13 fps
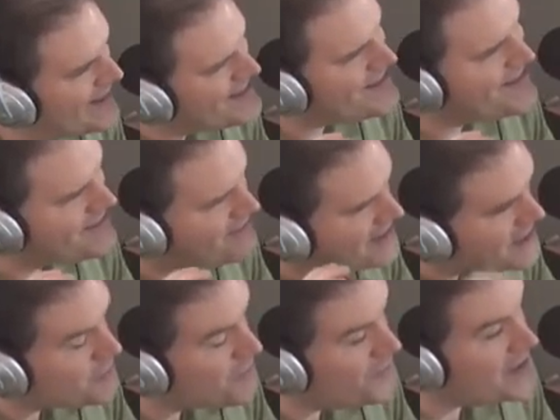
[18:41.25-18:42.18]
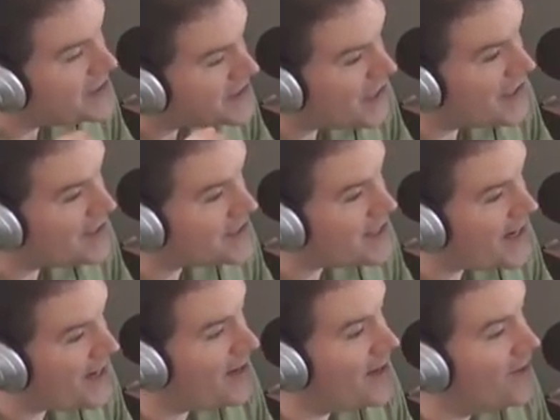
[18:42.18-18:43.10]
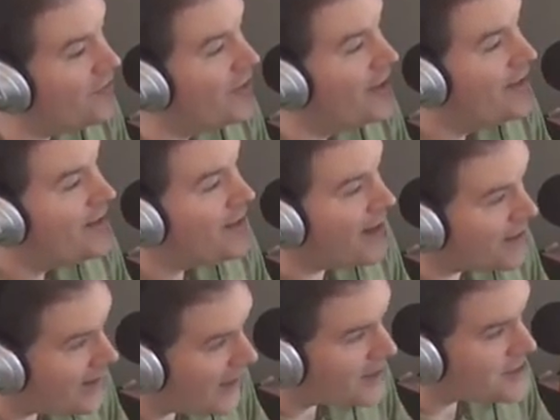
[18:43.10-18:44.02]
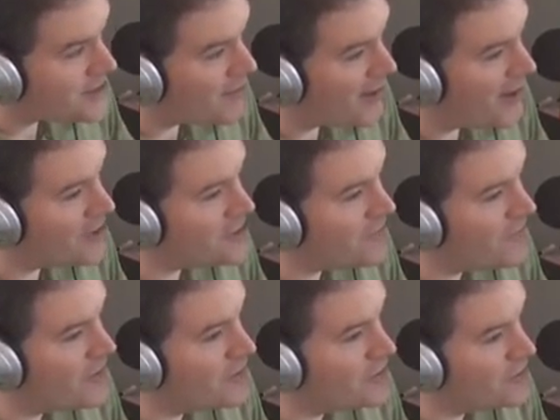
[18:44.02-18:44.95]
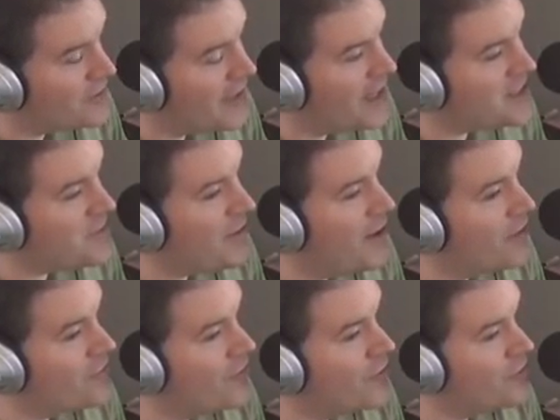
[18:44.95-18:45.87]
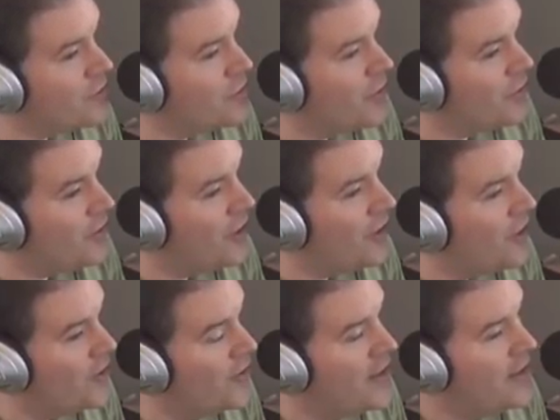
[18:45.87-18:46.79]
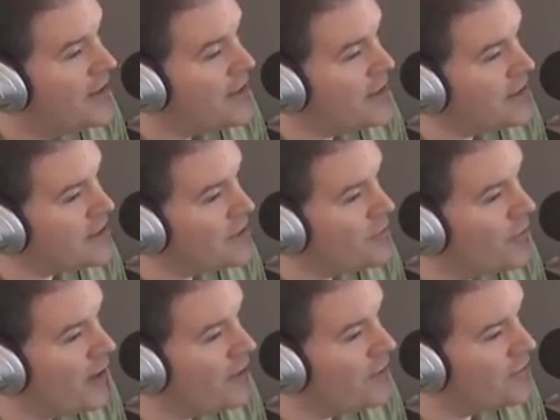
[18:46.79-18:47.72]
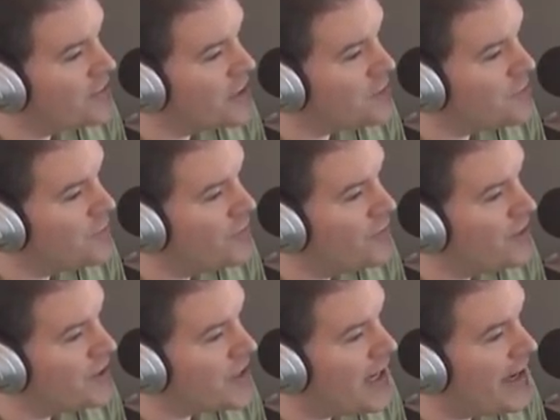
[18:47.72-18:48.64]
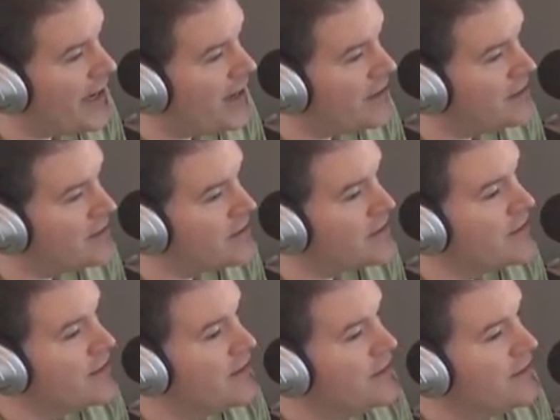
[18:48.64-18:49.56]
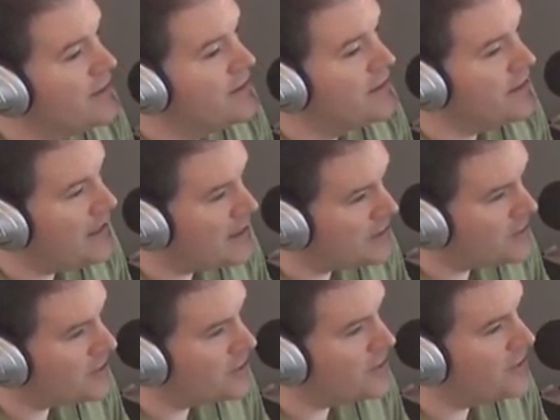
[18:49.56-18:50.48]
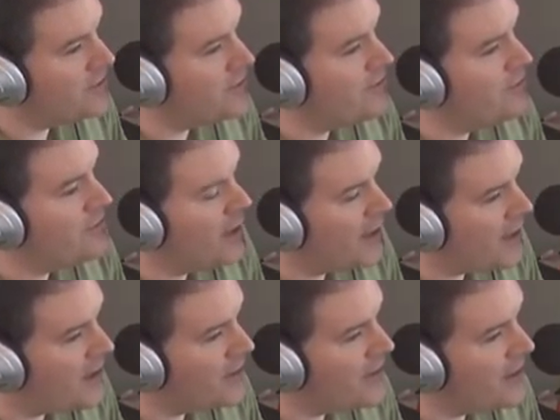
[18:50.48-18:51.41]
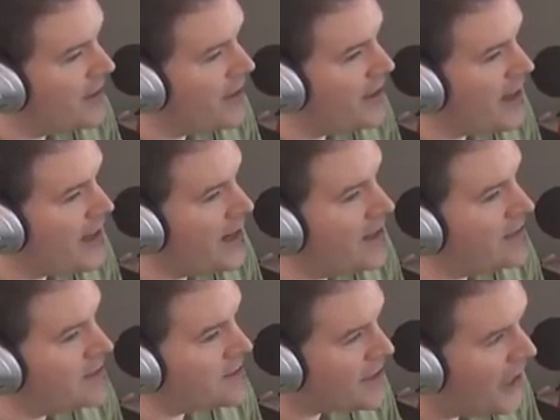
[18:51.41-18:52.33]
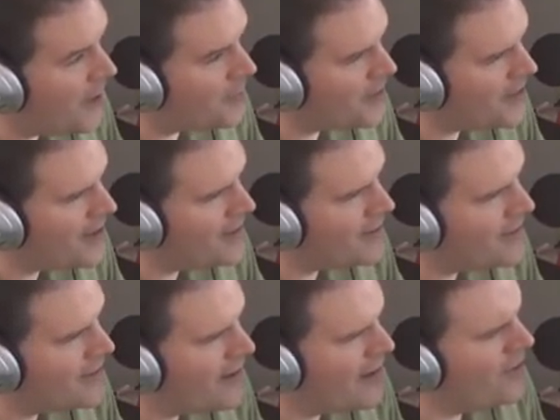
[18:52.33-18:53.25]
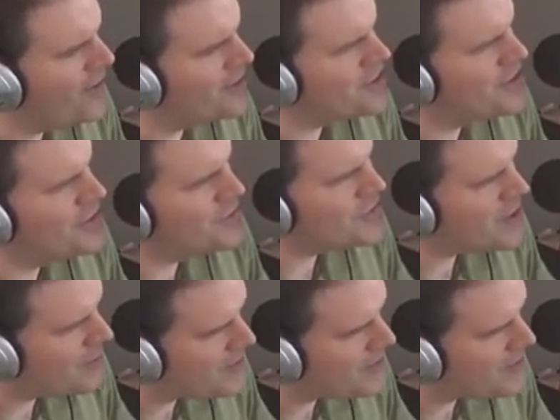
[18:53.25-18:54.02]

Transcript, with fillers: And this this movie does have a Nancy Meyers fear to it. Nancy Meyers, for those of you who don't know, is the writer of such movies as the intern, the holiday, and it's complicated. And also,